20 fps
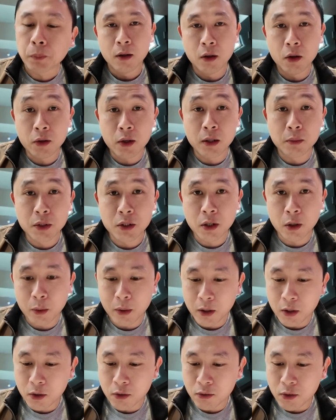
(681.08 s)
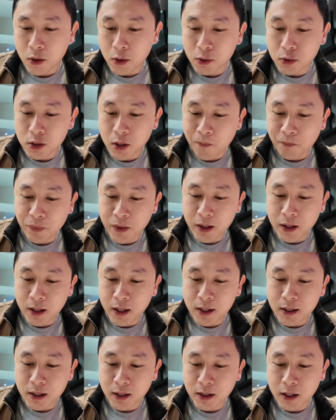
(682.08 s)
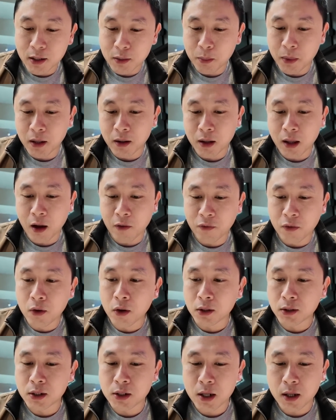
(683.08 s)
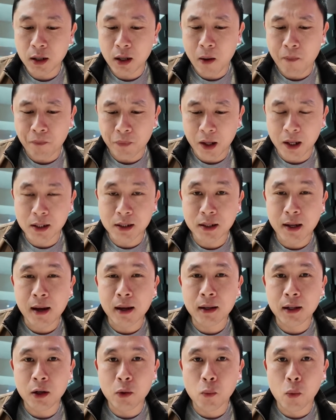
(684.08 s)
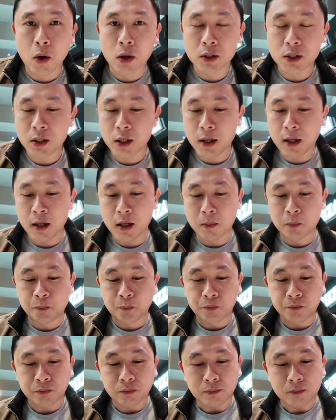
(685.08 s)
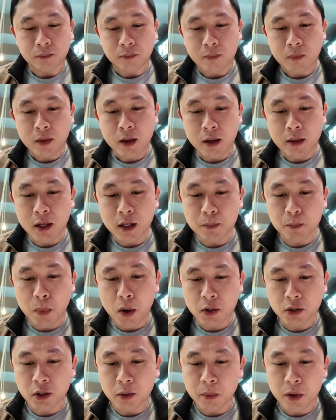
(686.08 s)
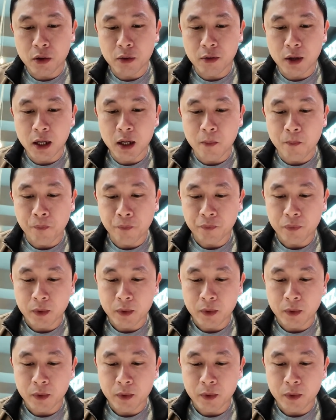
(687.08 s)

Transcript: Okay, I'm so engrossed in eating this meal that I forgot to tell you exactly what's in this box number 3.